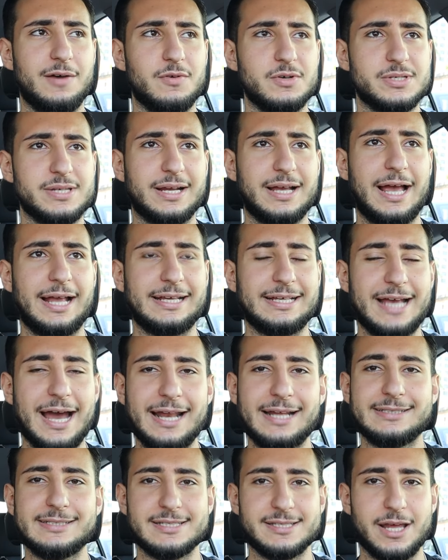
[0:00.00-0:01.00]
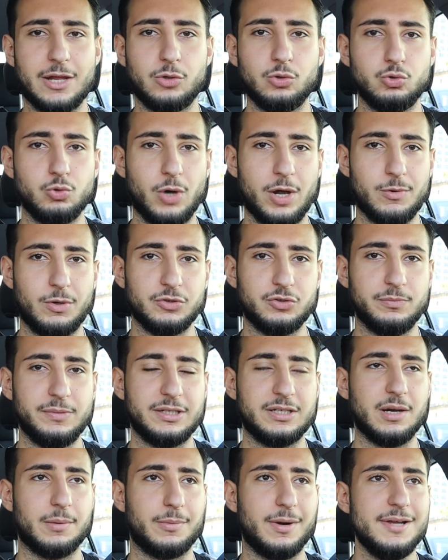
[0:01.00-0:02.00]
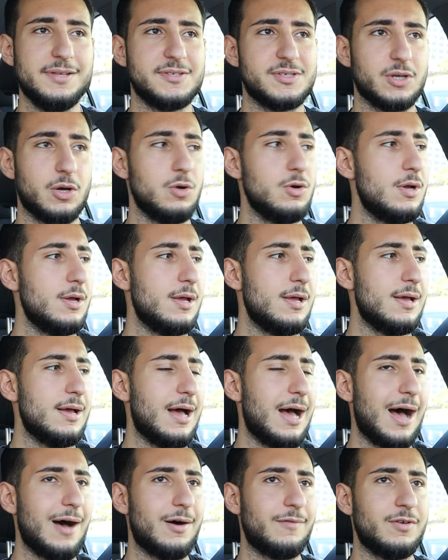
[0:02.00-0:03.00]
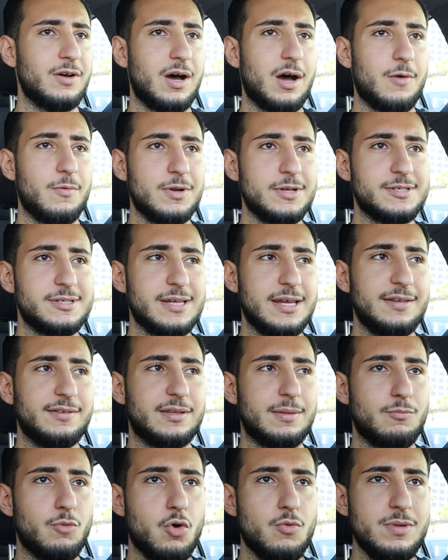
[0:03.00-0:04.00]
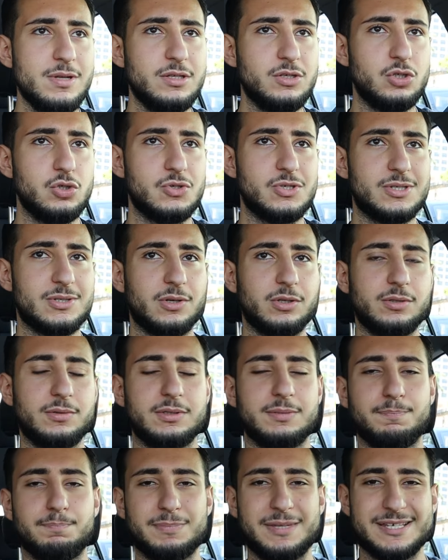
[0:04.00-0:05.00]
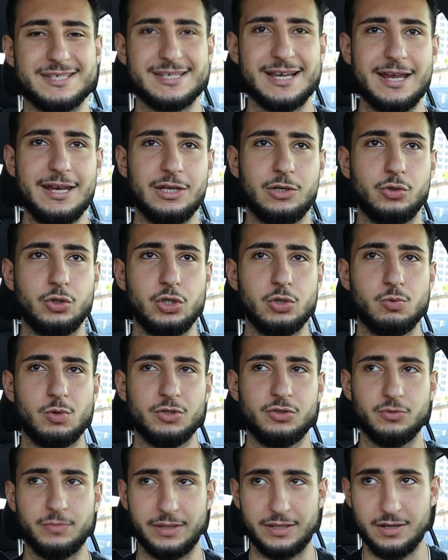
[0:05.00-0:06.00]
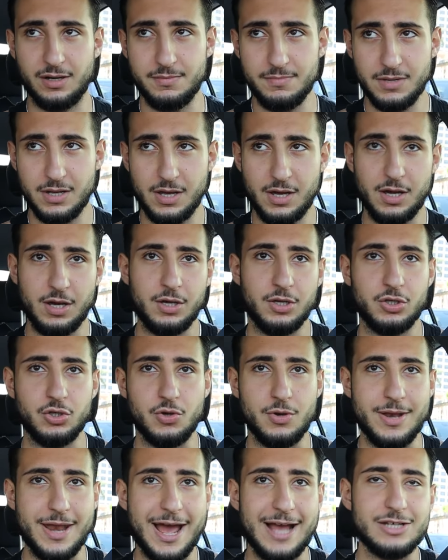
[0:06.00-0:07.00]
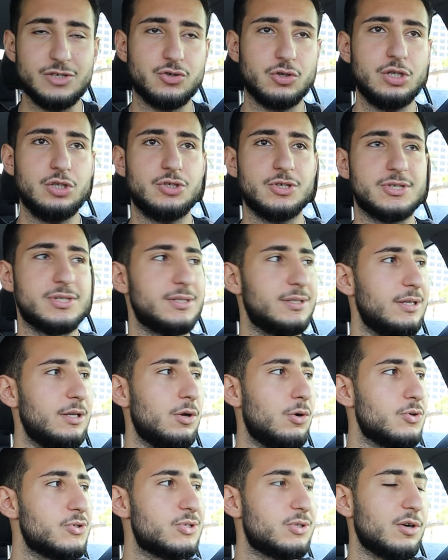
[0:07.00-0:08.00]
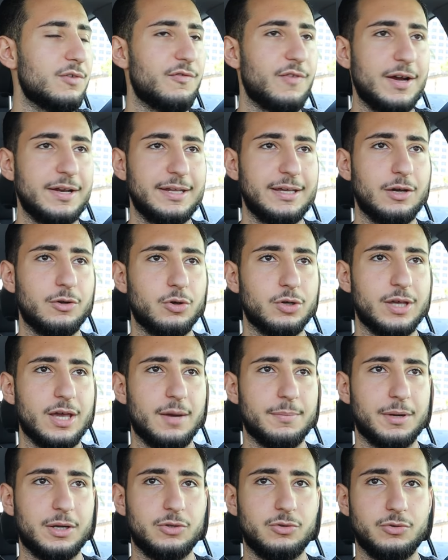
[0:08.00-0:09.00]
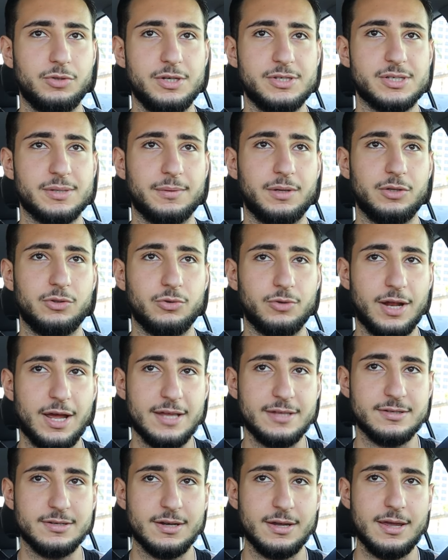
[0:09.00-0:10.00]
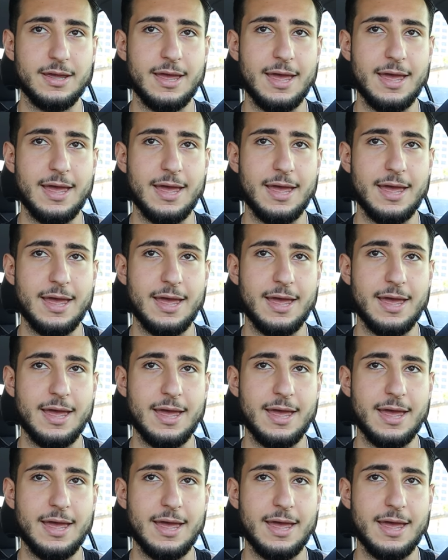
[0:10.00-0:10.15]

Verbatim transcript: I was like, I got to decide who do I want to become, right? So I, w- I want to say the moment you start deciding who you want to become, you naturally just, you know, start finding out, okay, I'm going to do this, I'm going to do that.